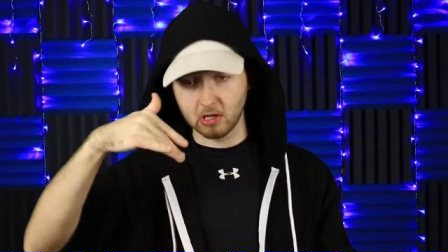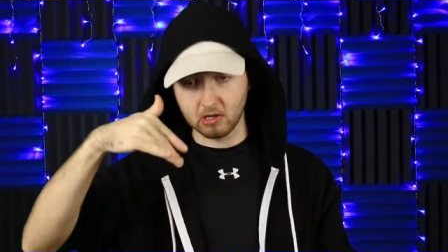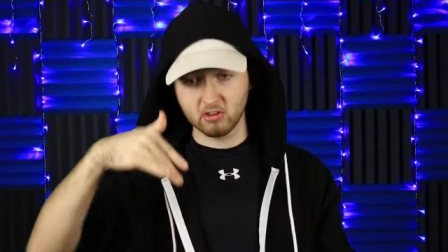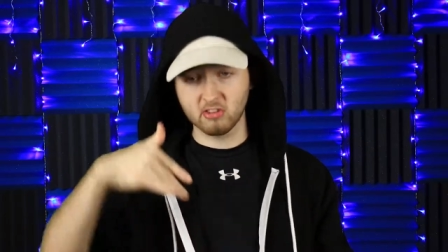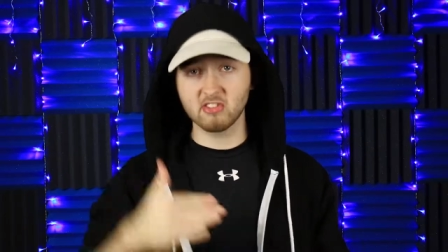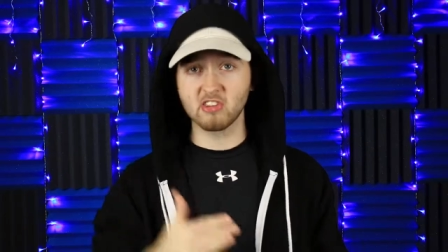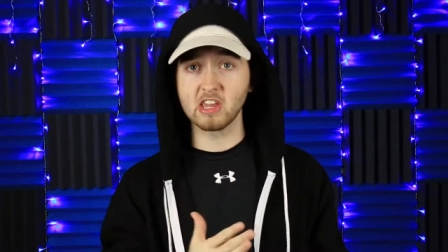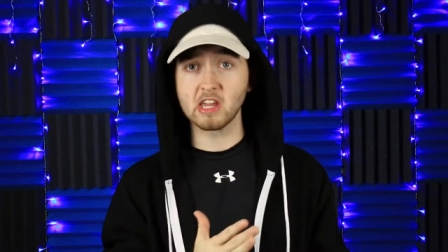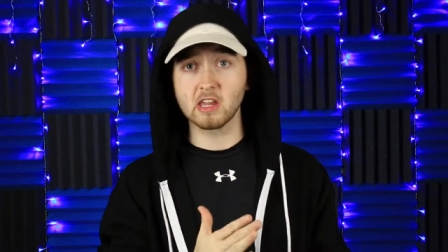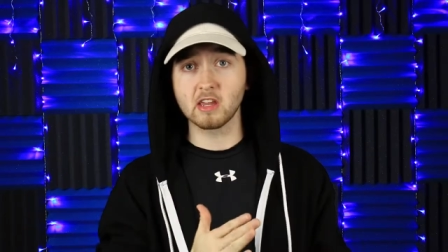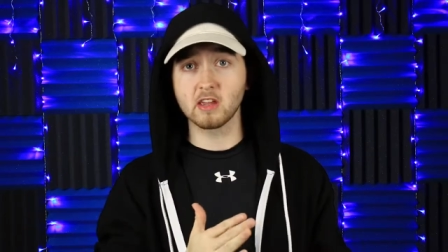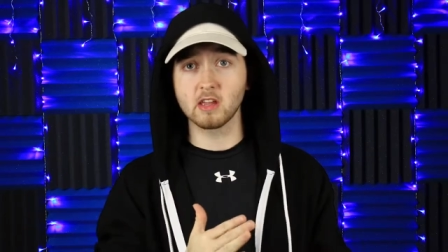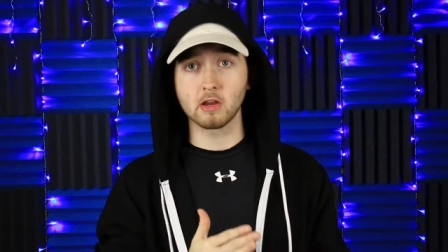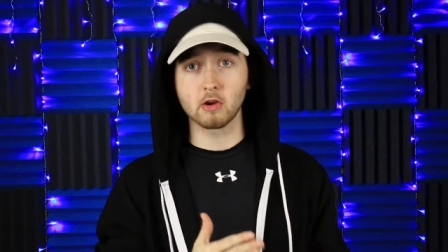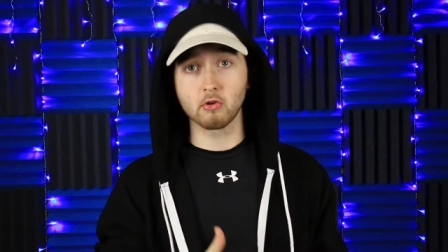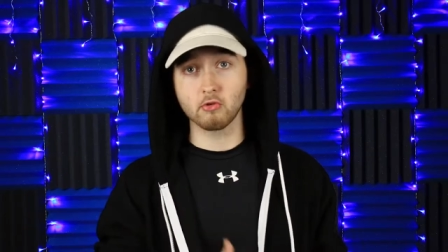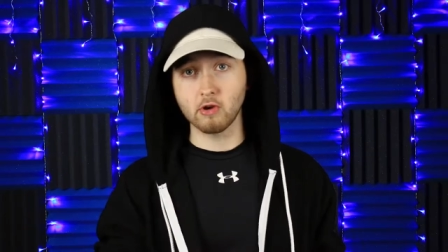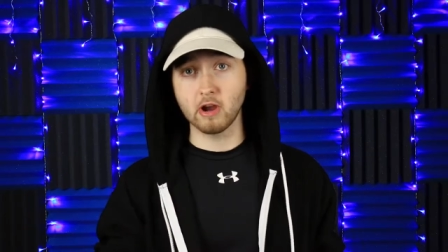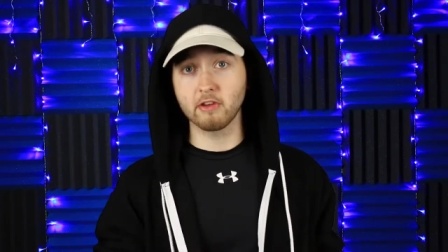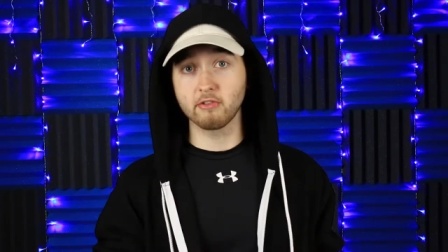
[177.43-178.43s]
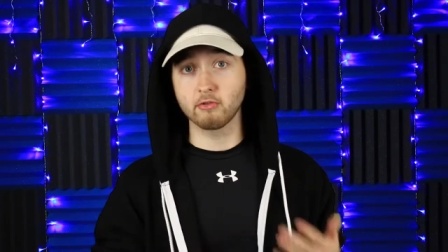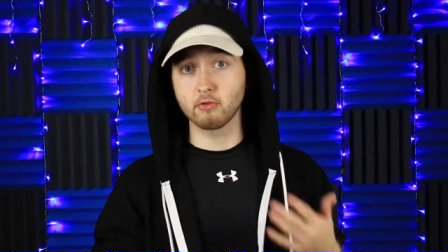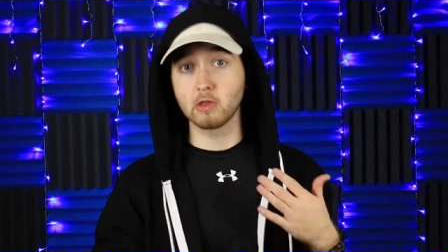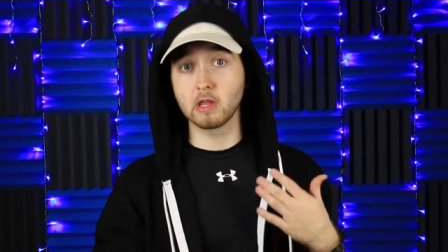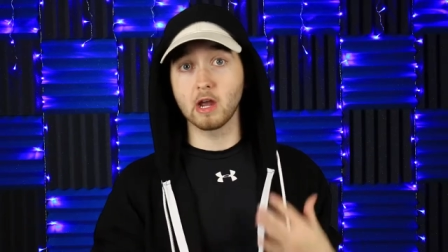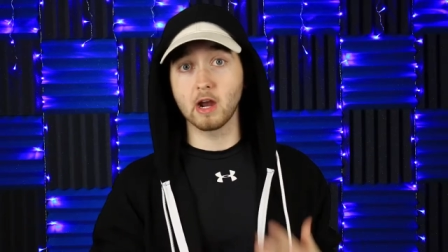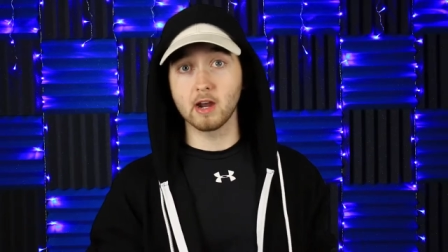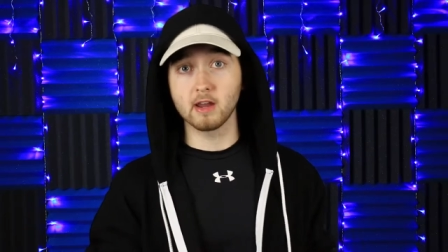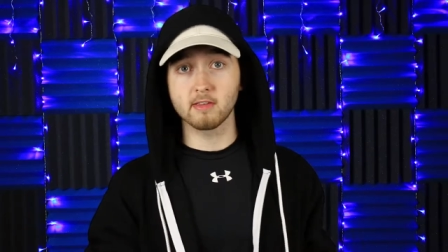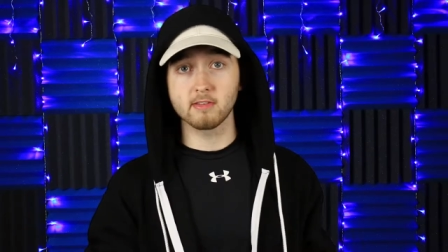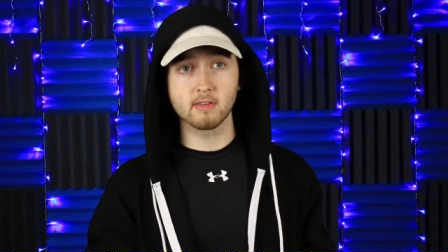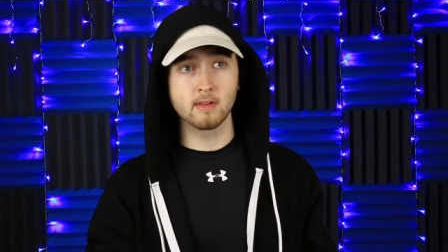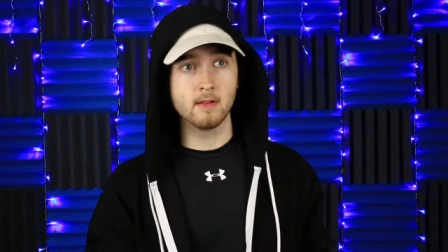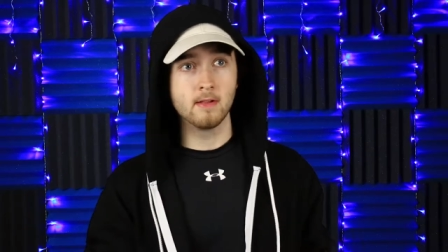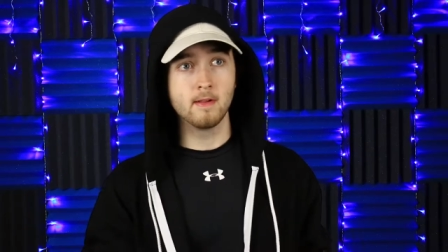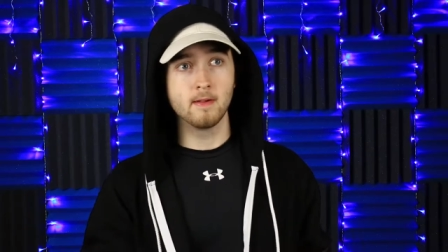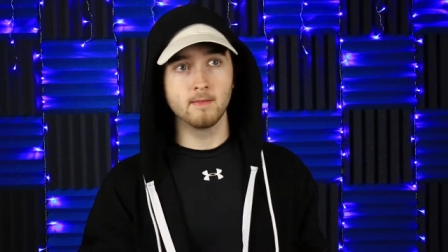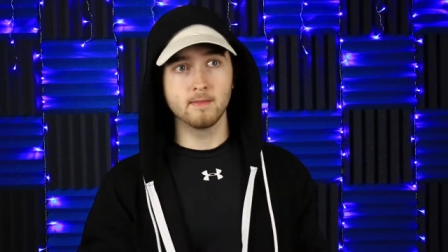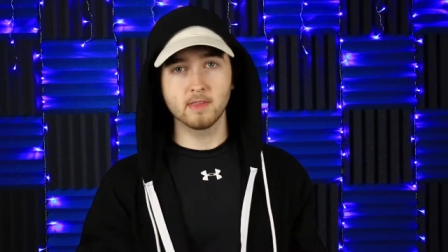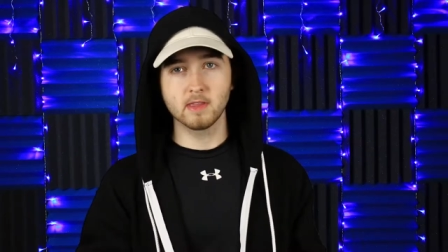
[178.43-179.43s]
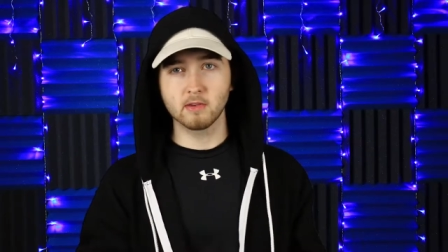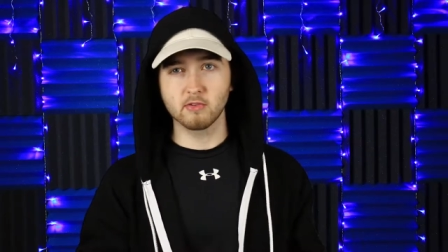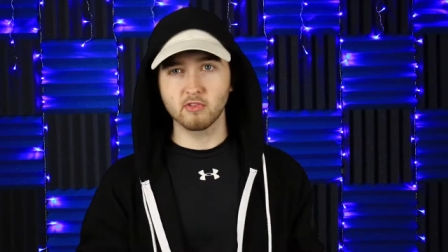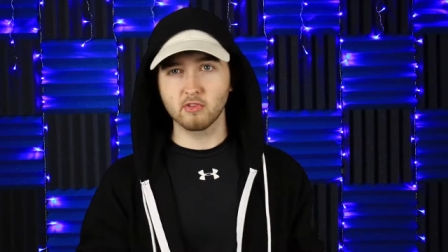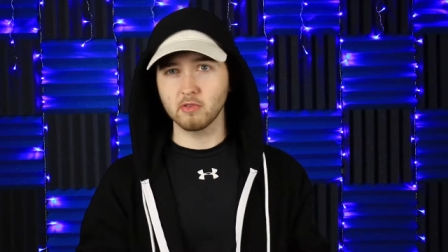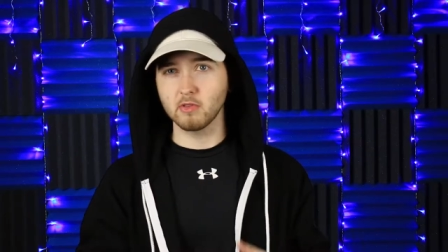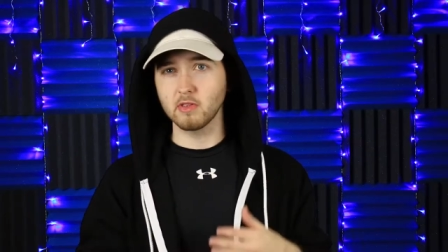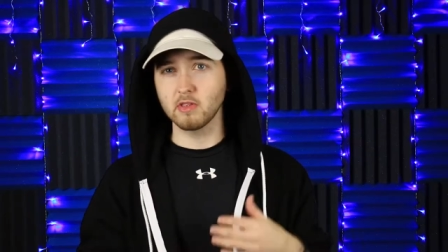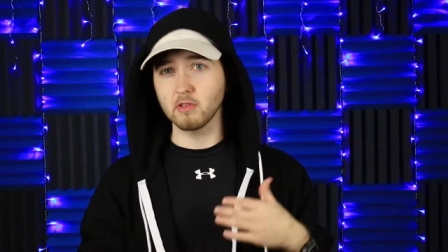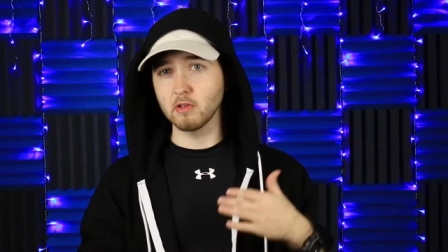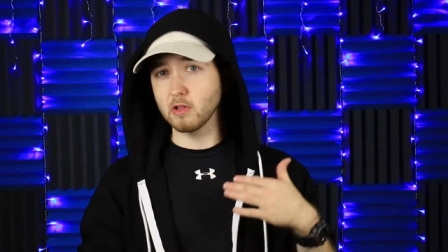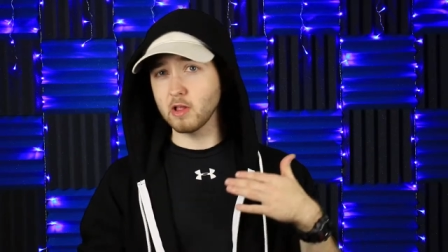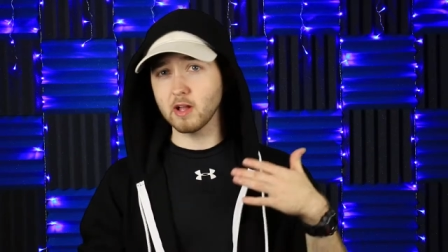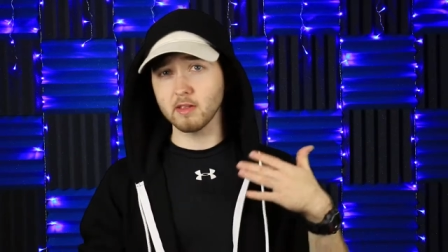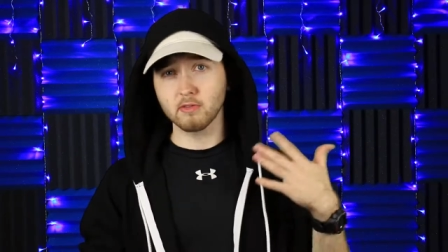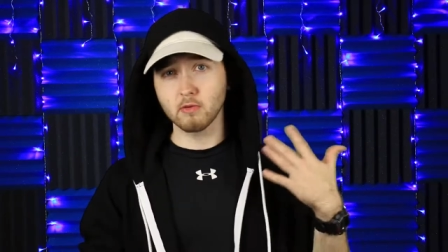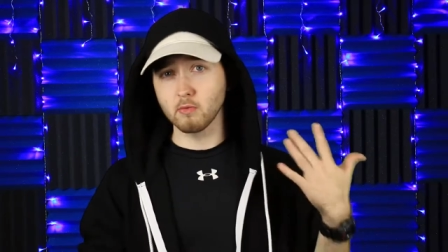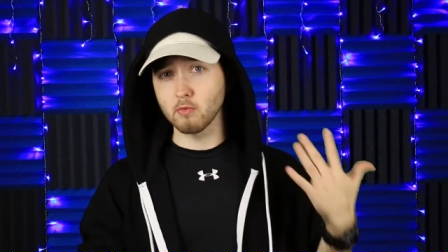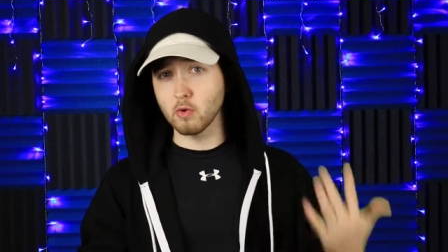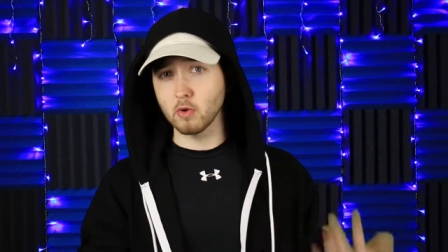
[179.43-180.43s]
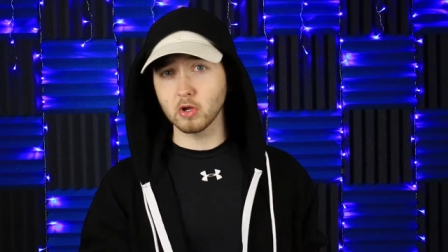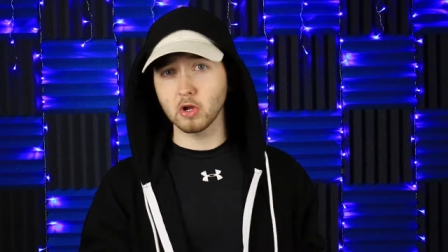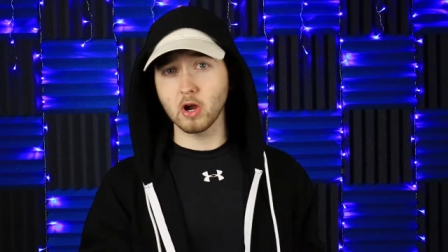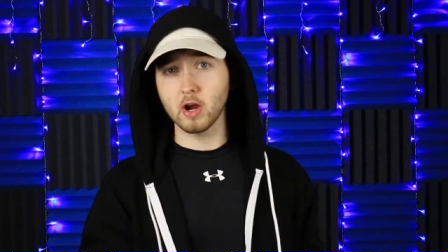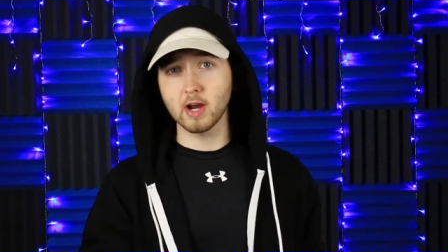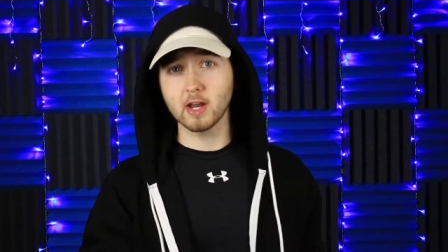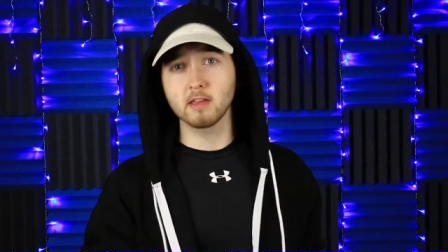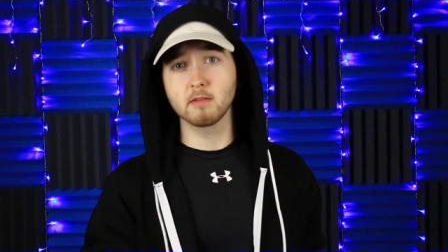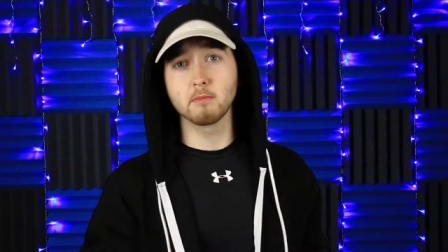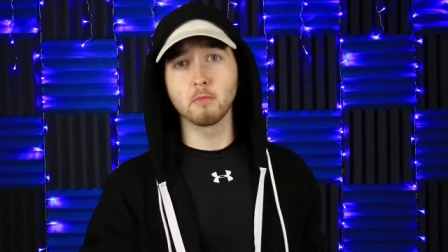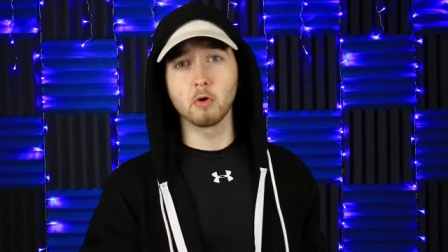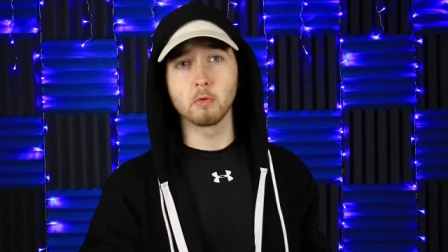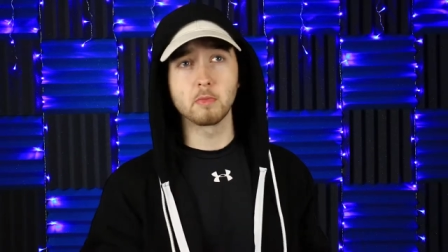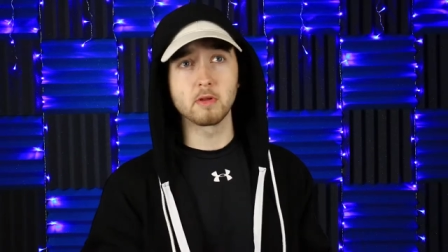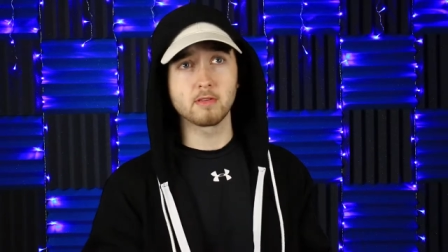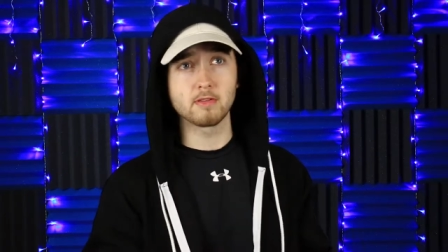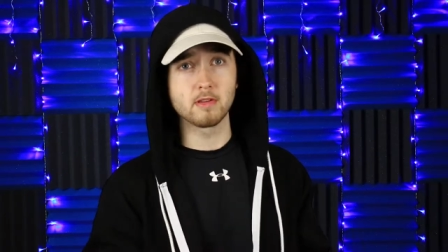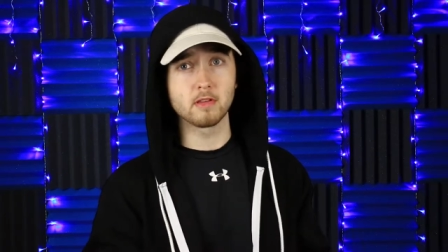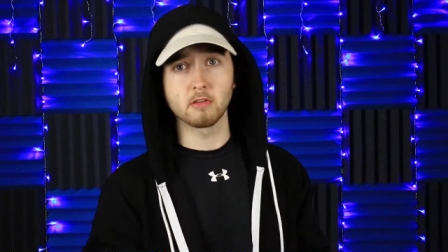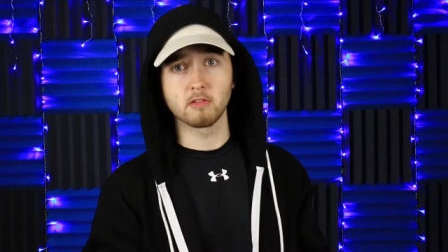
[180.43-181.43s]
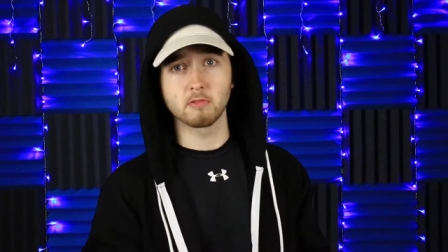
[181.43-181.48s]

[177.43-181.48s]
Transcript: sink and crash through the ice. There are lots of roll-your-eye moments in